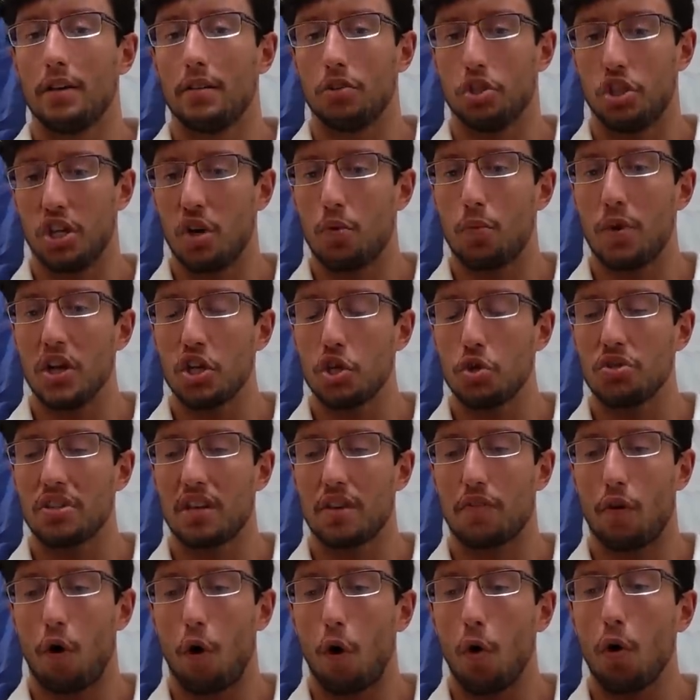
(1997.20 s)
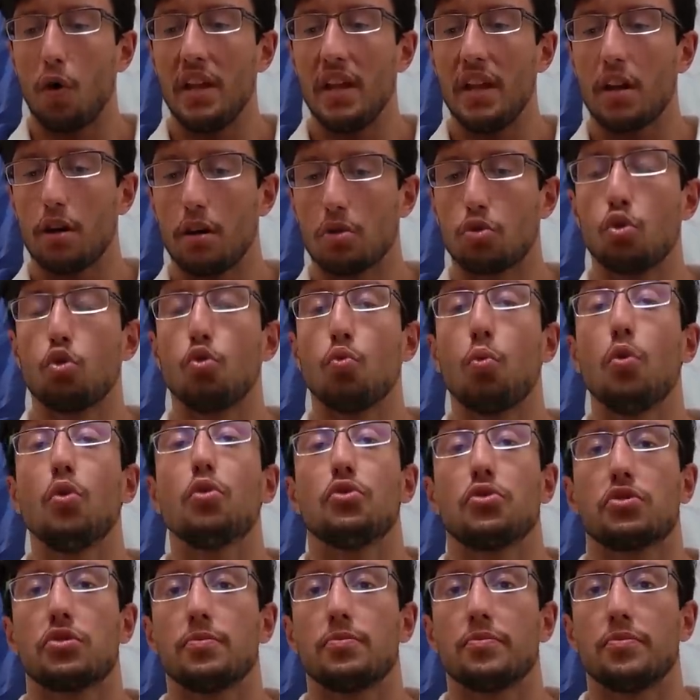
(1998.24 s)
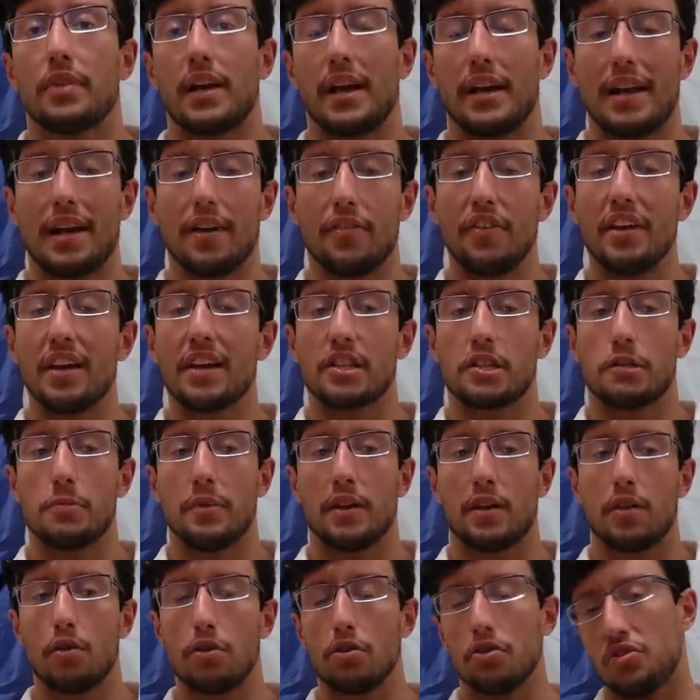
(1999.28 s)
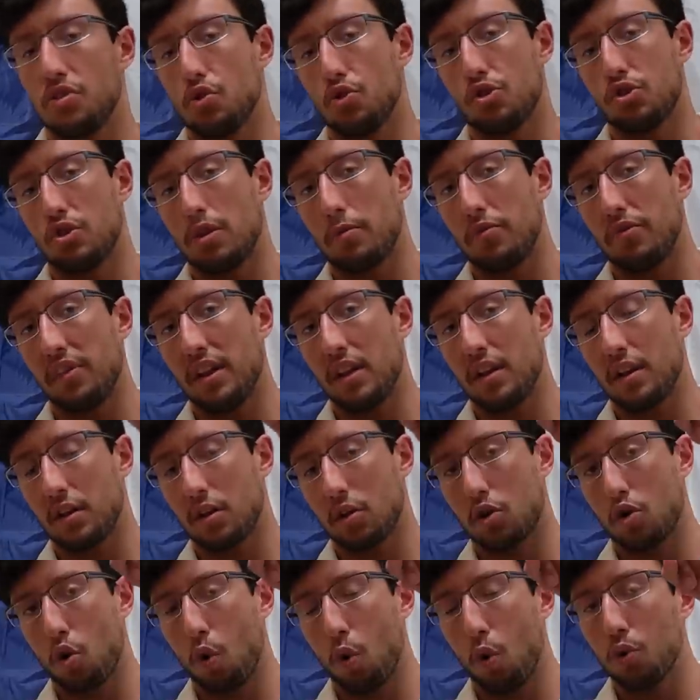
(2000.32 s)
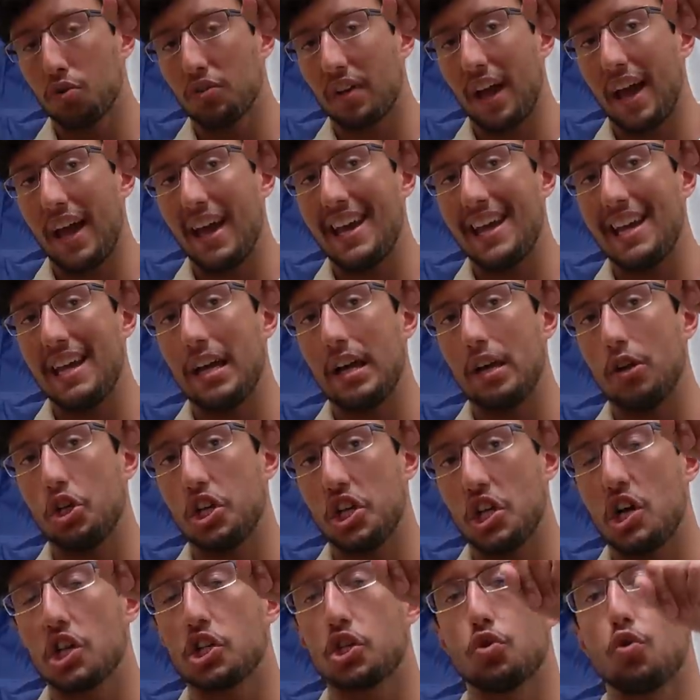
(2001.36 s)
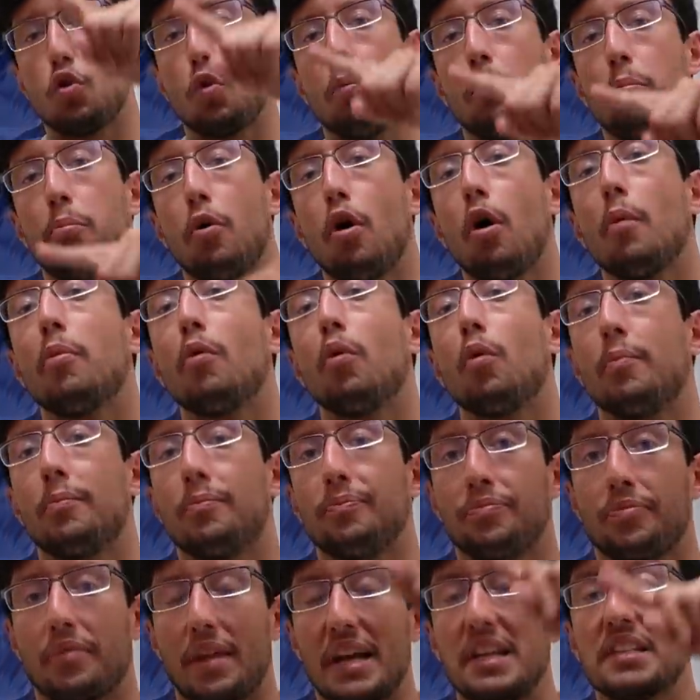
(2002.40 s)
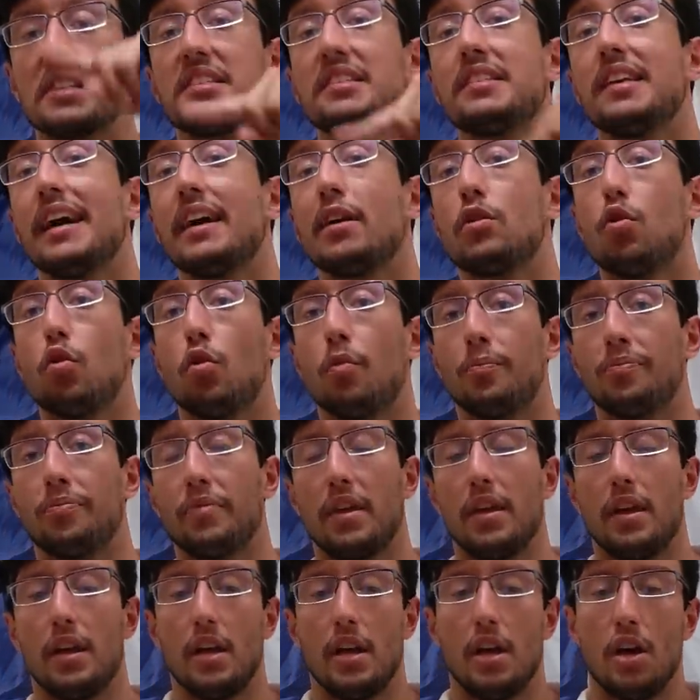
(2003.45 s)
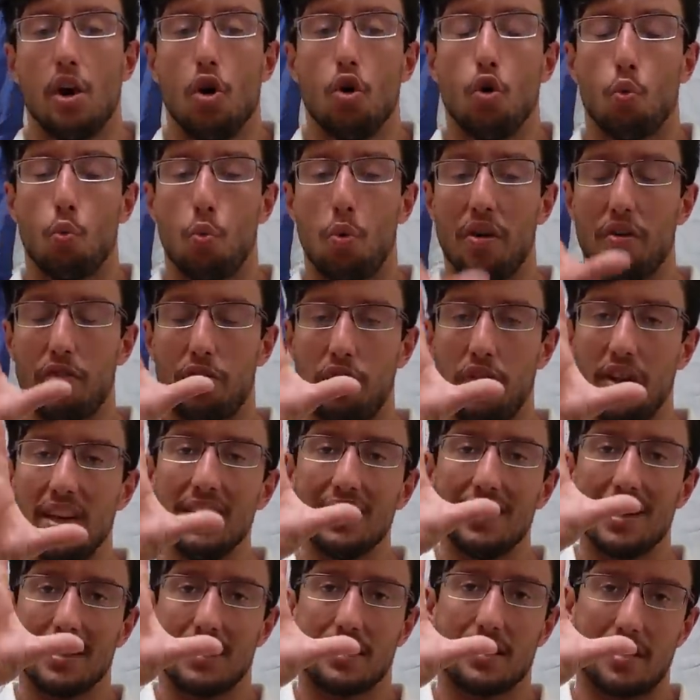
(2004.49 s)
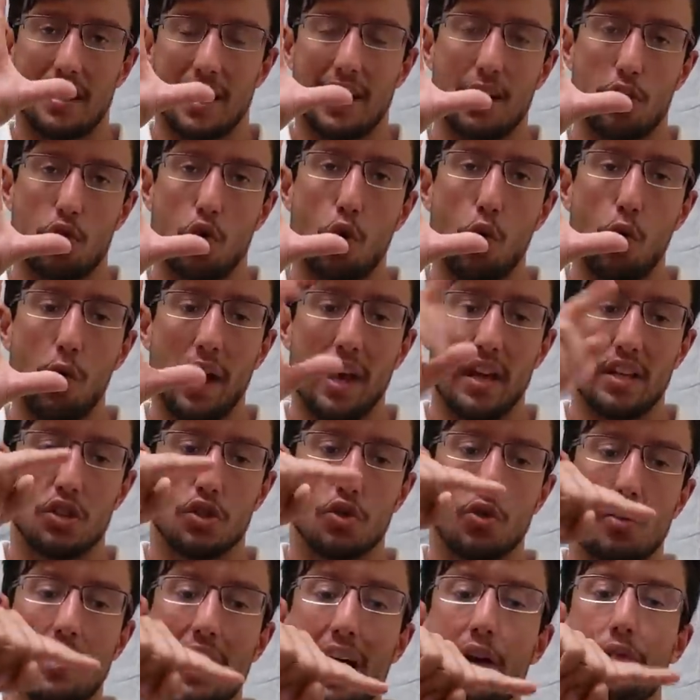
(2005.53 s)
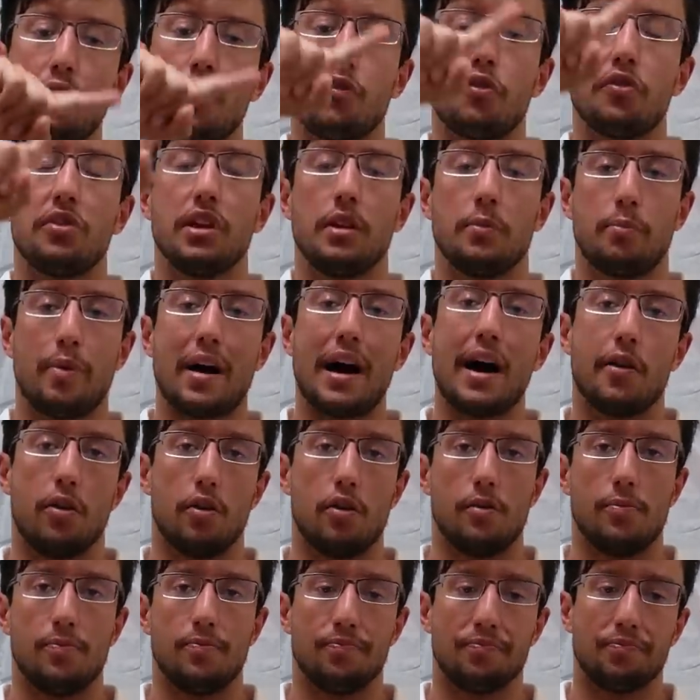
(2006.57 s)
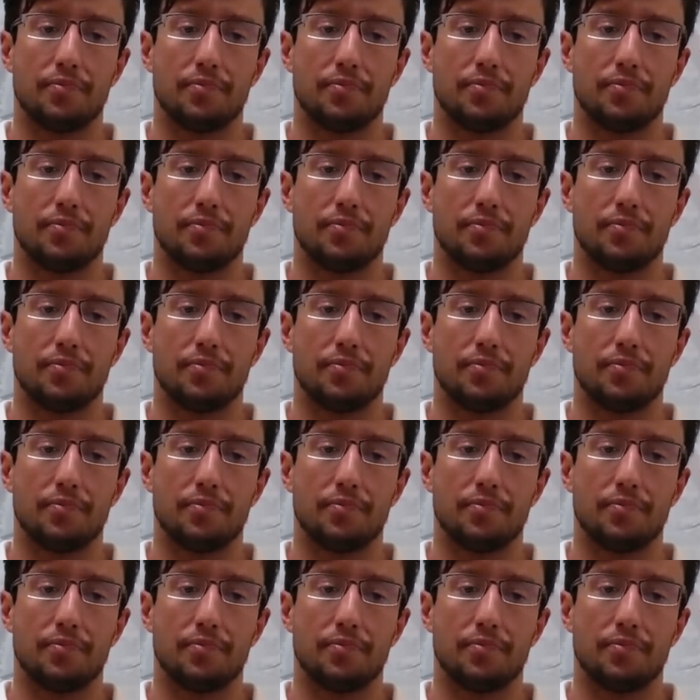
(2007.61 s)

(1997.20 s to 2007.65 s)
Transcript: Generations have only gotten worse. And I think it's because there's something called a generational bubble and cycle. Within that cycle is the life of an empire.